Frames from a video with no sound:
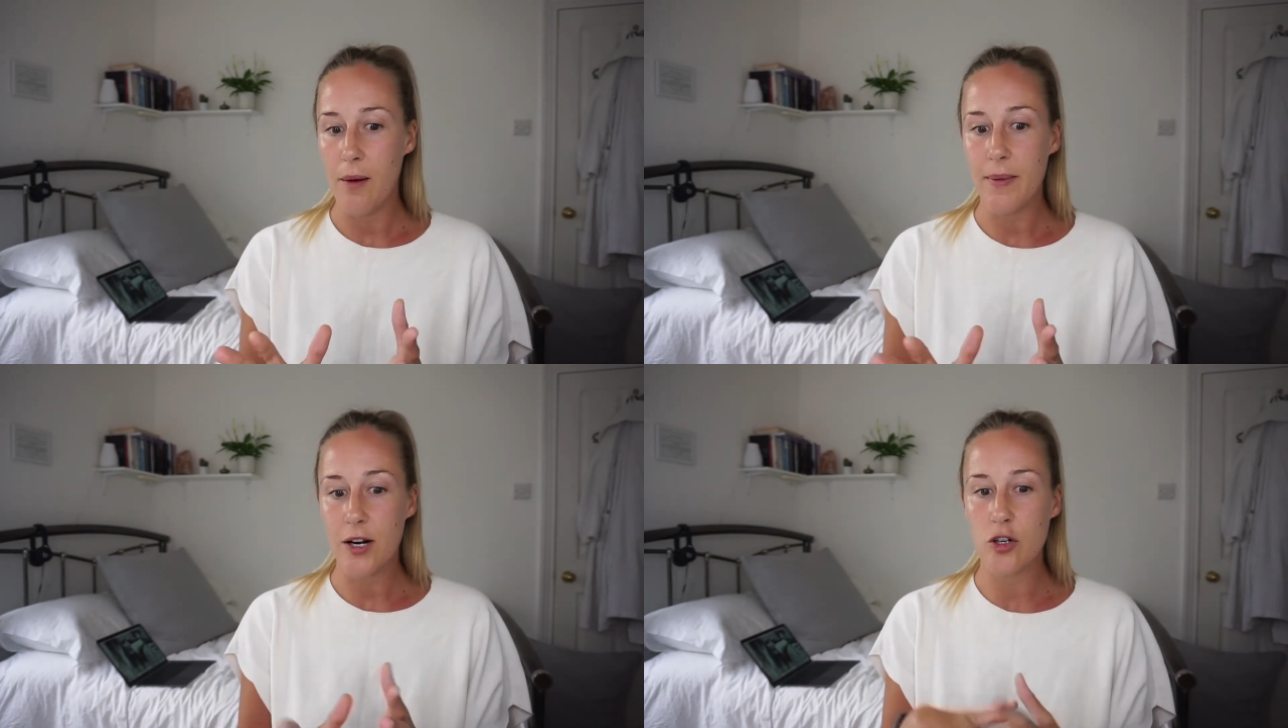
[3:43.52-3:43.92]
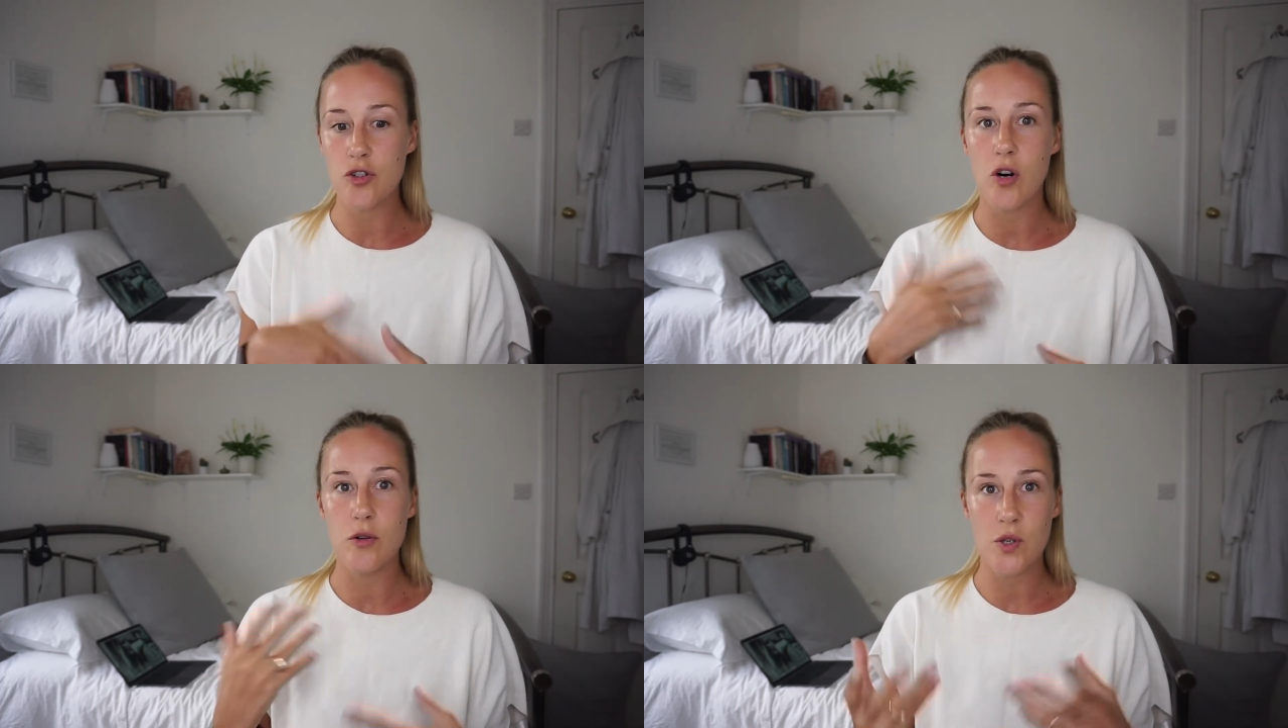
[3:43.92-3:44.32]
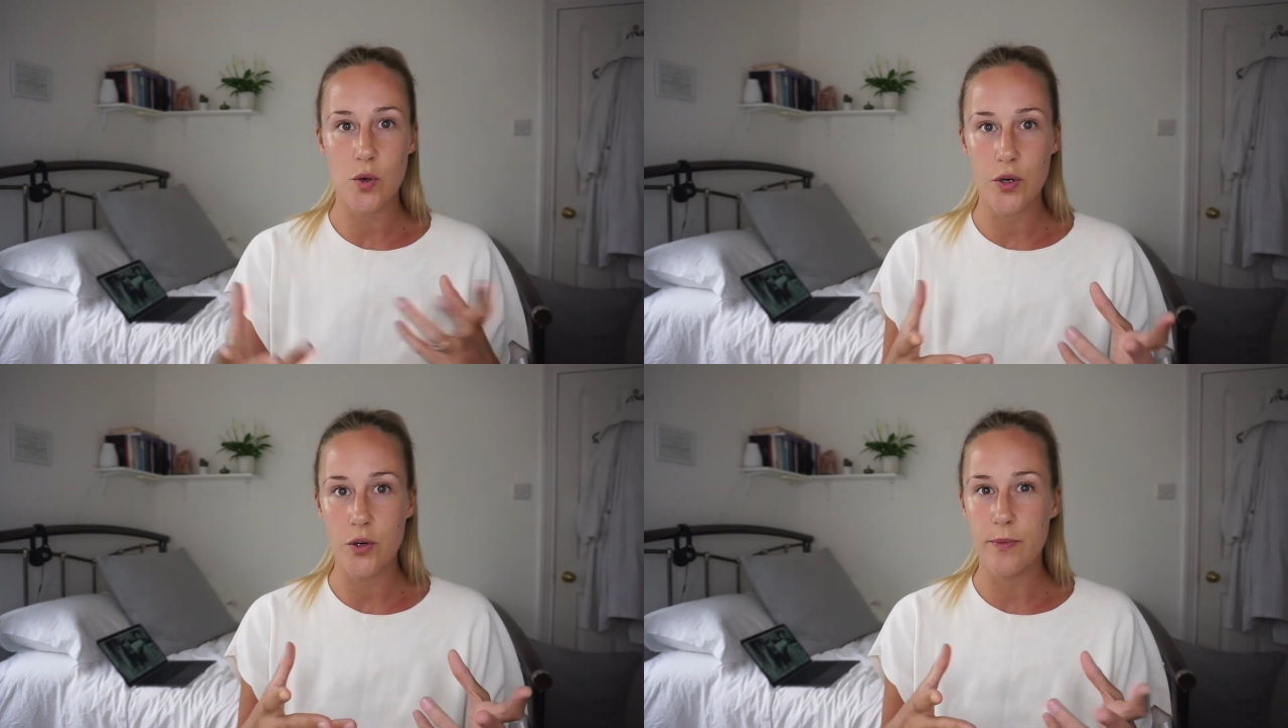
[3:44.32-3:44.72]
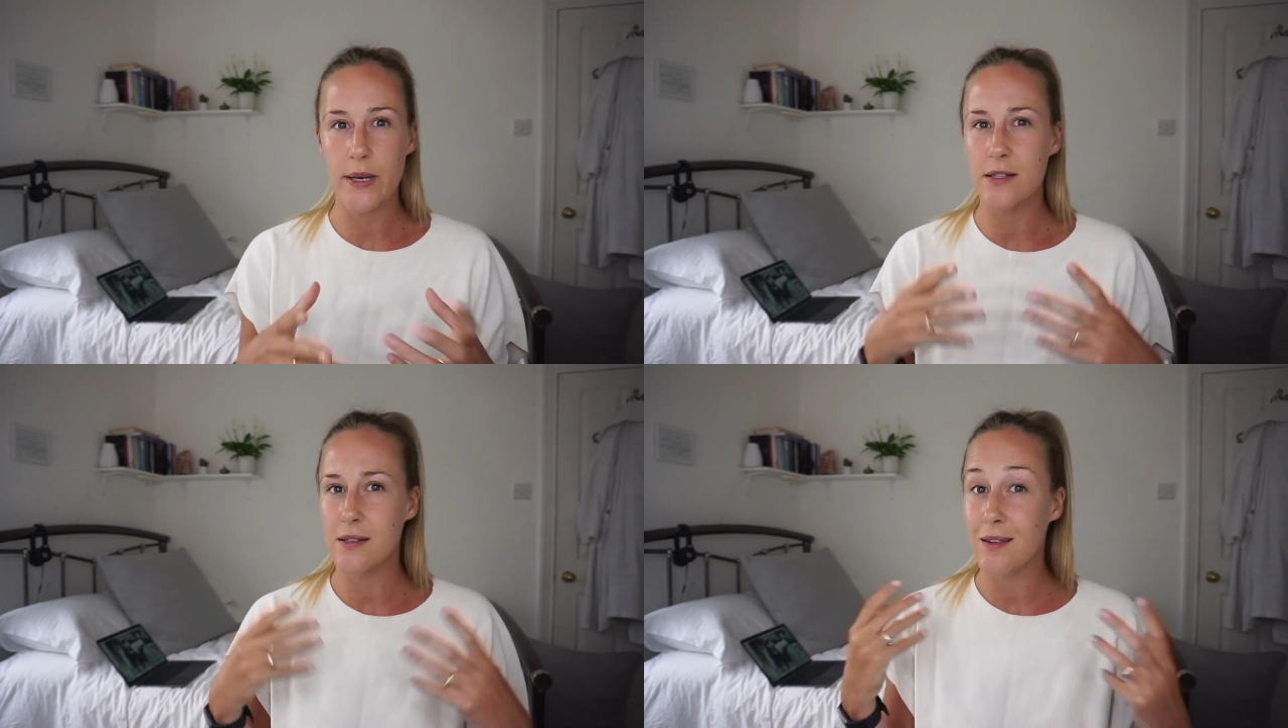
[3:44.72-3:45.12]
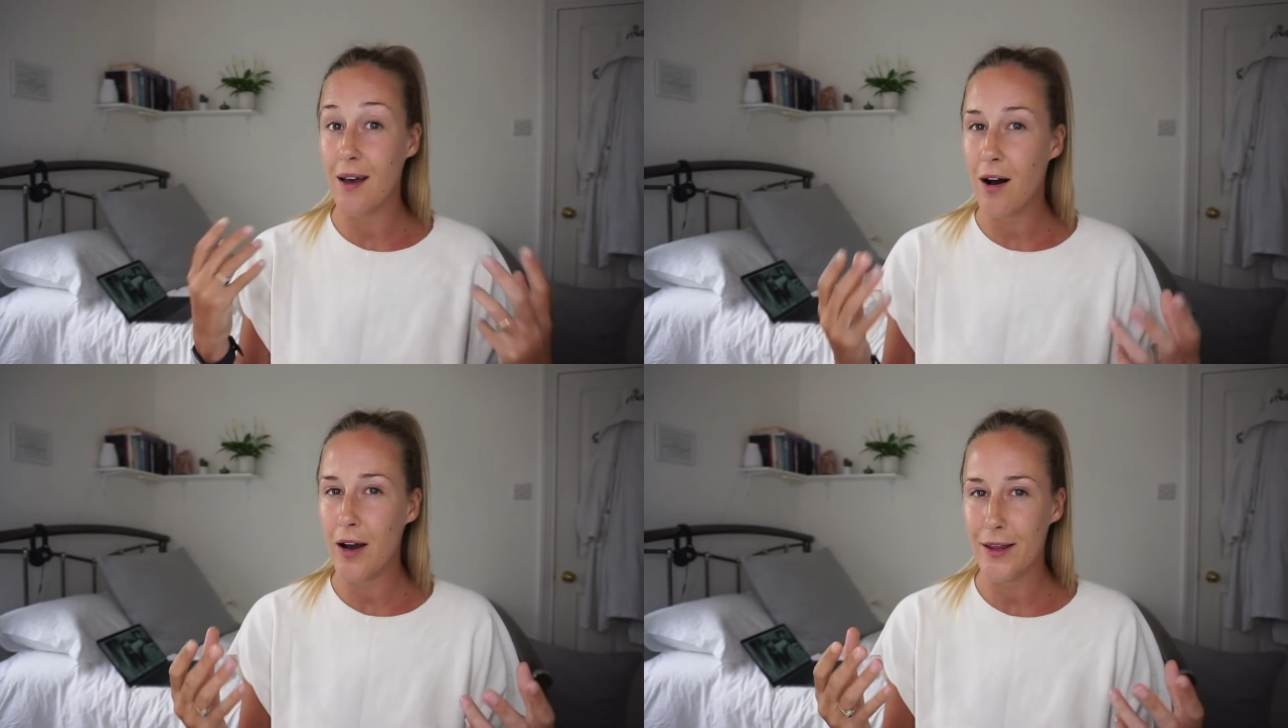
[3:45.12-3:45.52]
controls oil, because the
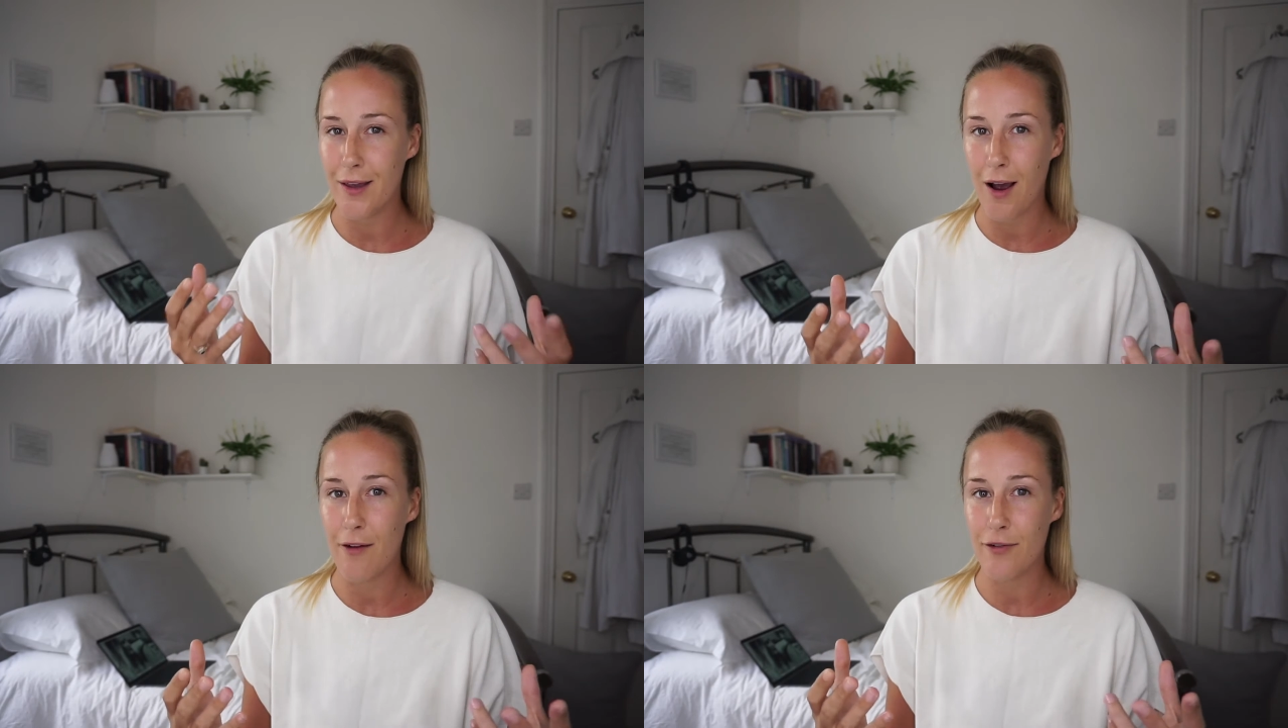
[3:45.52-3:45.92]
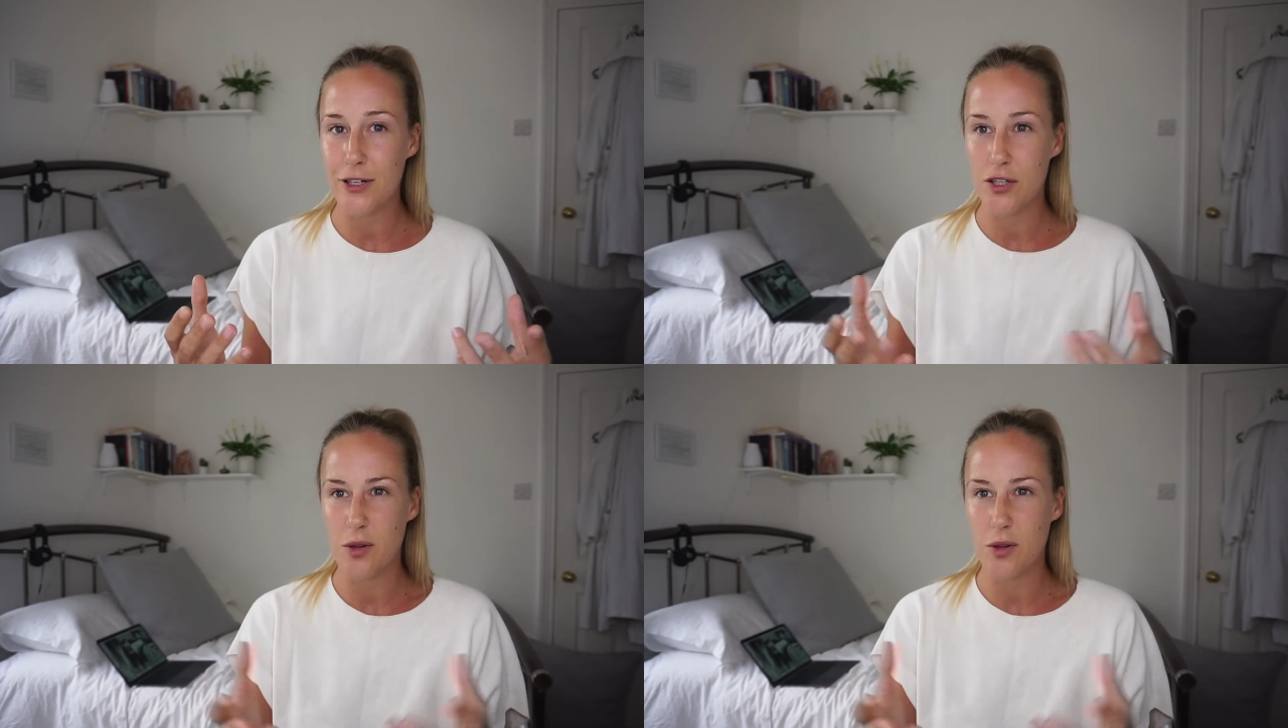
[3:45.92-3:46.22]
higher the coverage,